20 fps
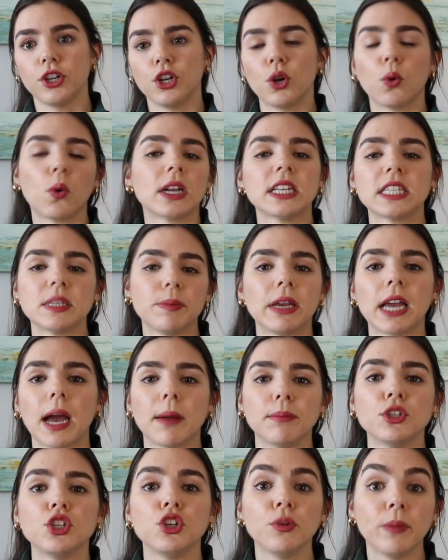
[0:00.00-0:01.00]
You don't want it to
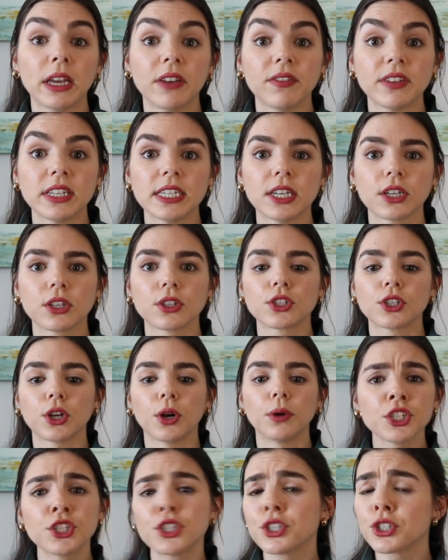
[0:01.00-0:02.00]
become too big of a deal.
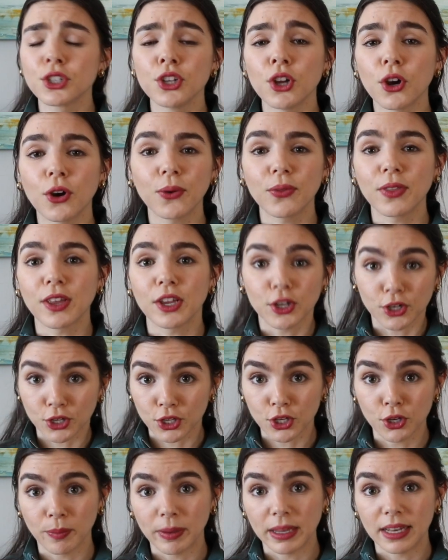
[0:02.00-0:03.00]
So just know that you're
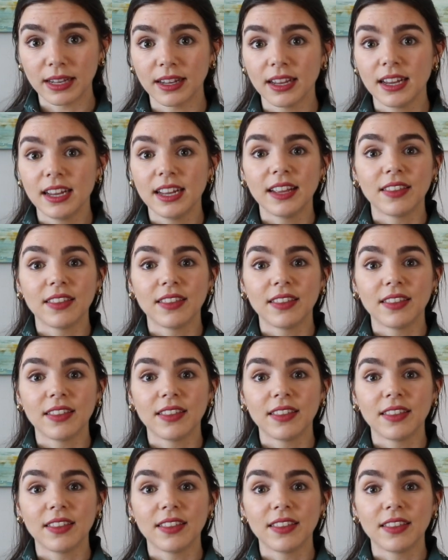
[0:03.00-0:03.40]
human,